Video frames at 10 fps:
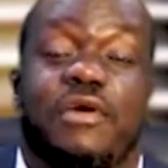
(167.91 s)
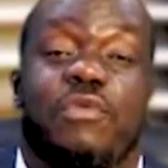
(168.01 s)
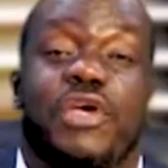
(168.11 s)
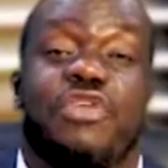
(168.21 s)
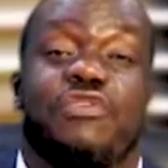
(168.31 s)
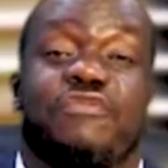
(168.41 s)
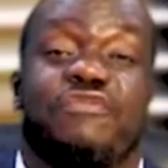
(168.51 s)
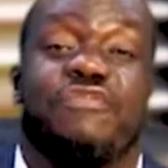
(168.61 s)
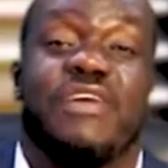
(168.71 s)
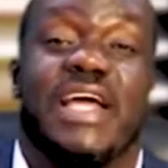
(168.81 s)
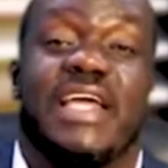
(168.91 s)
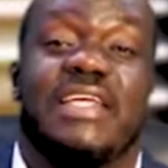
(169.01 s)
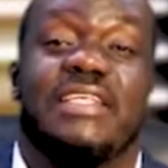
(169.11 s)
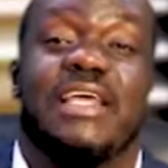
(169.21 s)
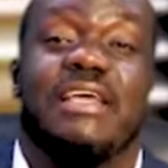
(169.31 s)
when you
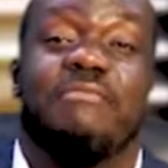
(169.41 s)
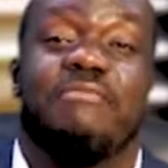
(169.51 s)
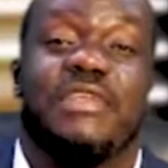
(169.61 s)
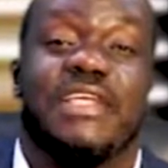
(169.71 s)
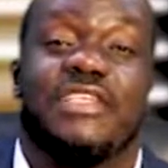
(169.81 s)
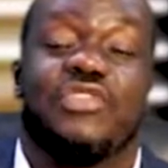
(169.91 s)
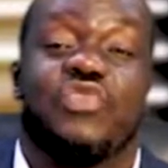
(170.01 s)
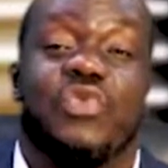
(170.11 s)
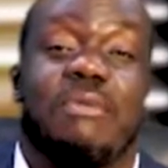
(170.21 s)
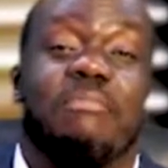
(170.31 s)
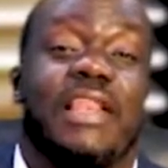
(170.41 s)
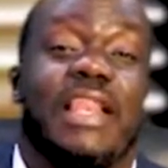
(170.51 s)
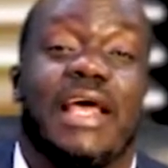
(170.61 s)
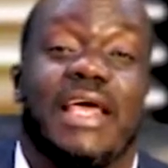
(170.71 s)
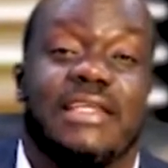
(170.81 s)
find a place to
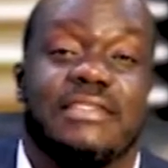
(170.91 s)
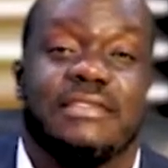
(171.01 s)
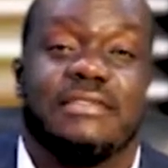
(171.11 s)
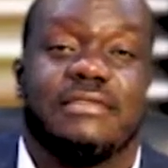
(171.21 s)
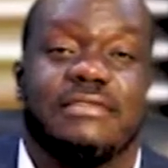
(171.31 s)
apply it.